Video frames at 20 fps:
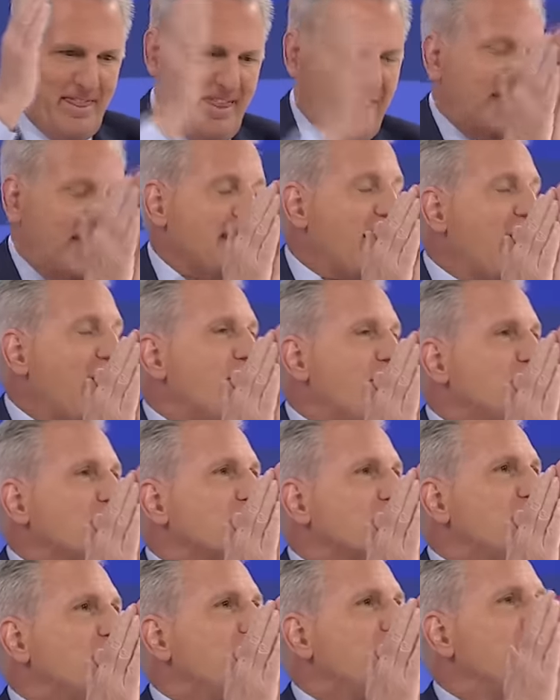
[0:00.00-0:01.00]
and I was
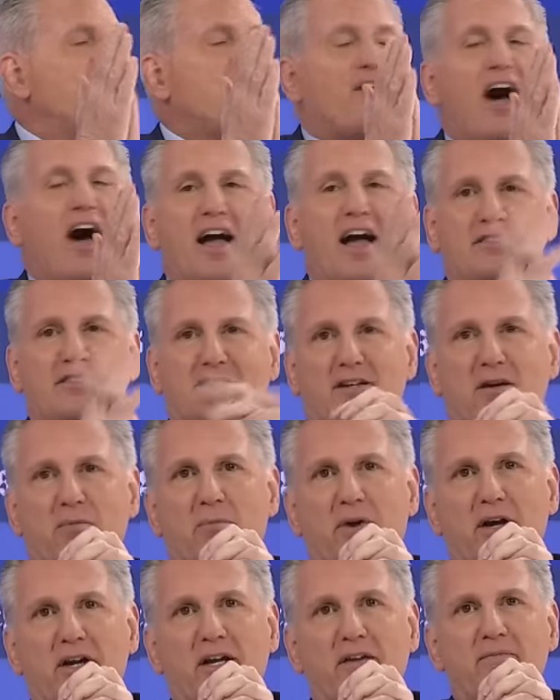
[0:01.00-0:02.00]
going to advise
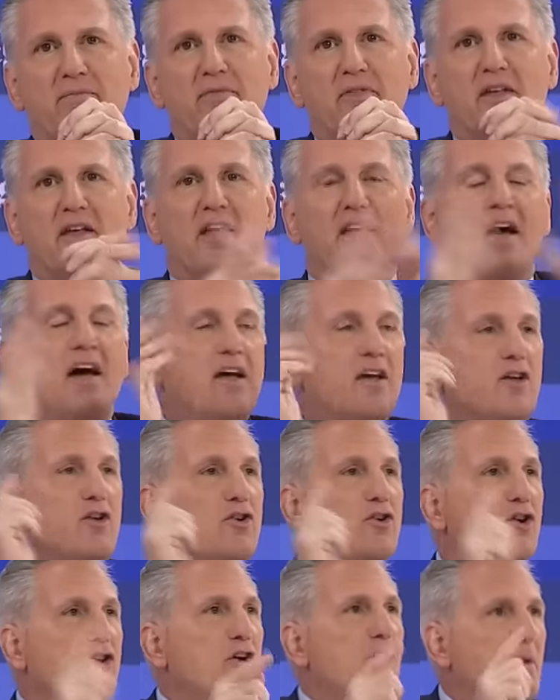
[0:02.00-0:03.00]
somebody,
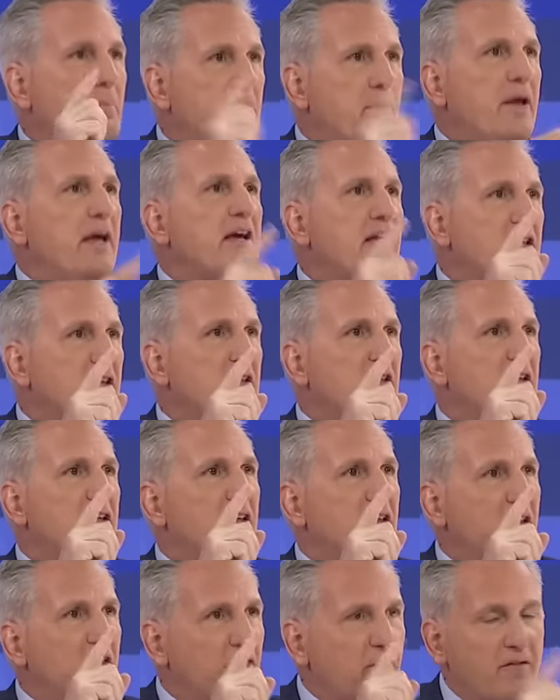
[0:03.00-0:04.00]
you're going to pick
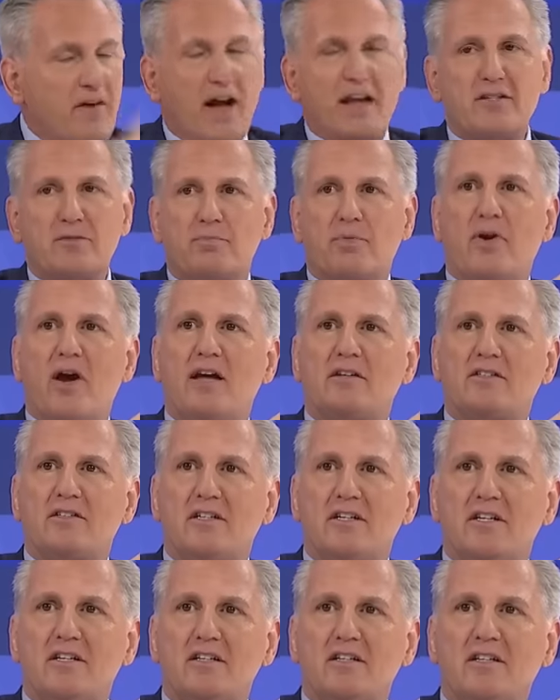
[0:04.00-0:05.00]
the vice
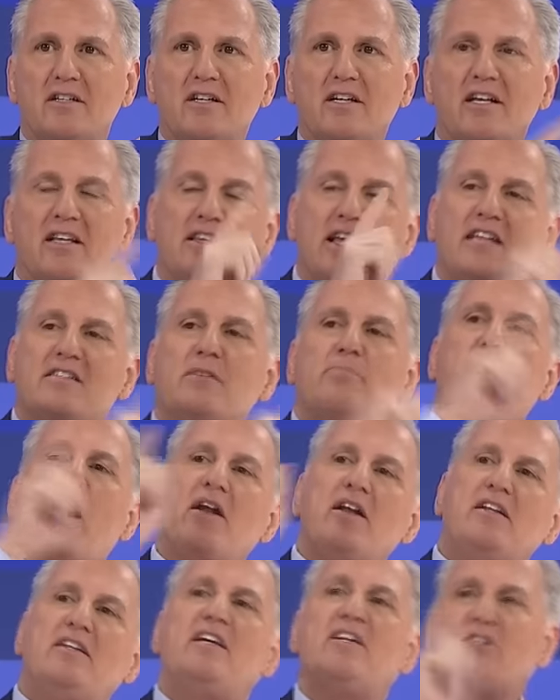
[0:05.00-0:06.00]
president that's about
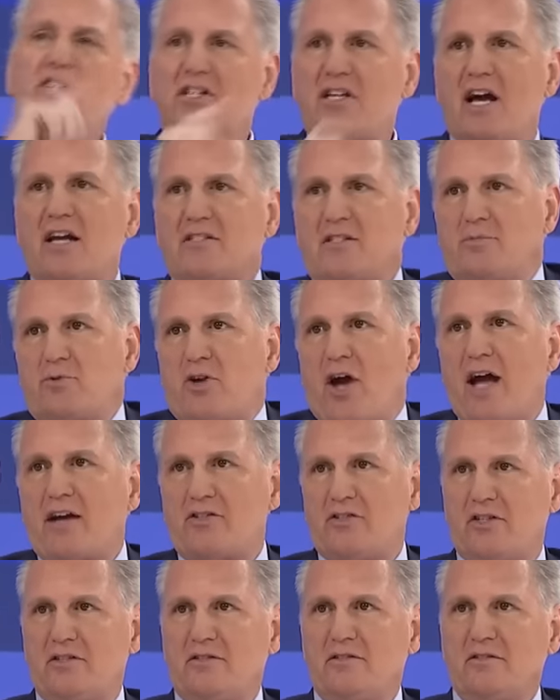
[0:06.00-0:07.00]
addition, not
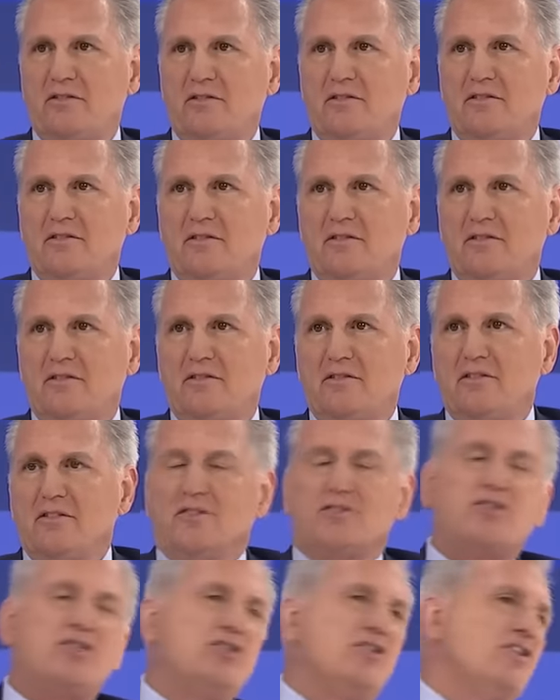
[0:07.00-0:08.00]
subtraction.
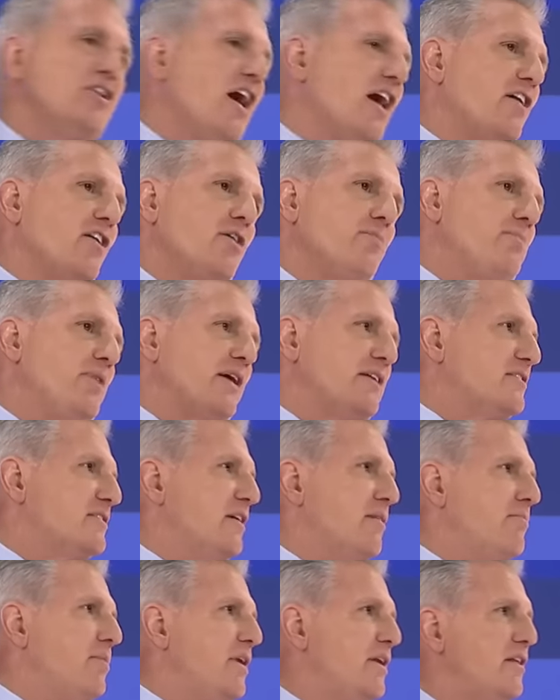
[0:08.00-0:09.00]
So you're not going to pick
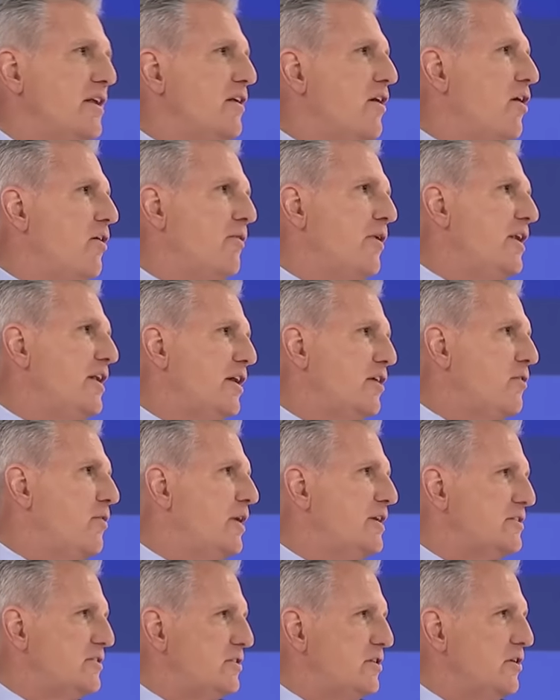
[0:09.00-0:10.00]
somebody that already
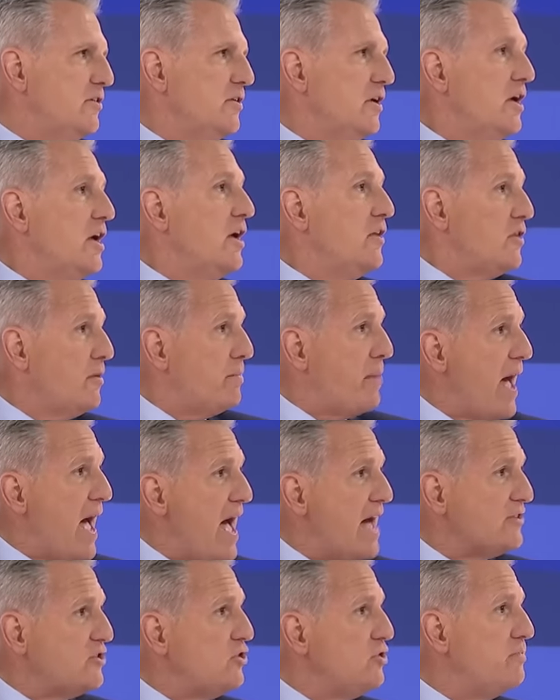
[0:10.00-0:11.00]
equates to you. In the
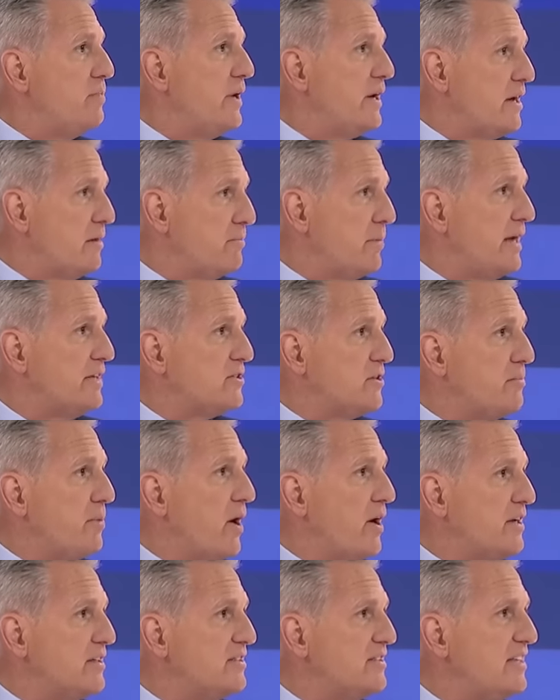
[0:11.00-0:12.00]
past, you'd pick it based
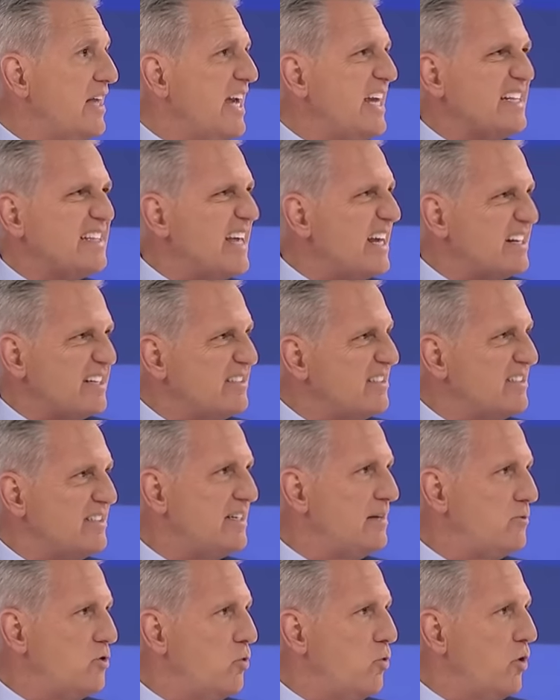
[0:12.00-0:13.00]
upon a state. That doesn't
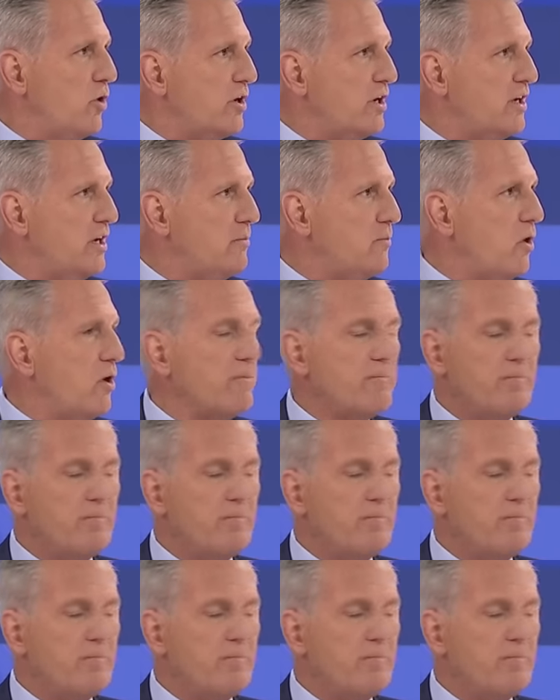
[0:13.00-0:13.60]
seem to work anymore.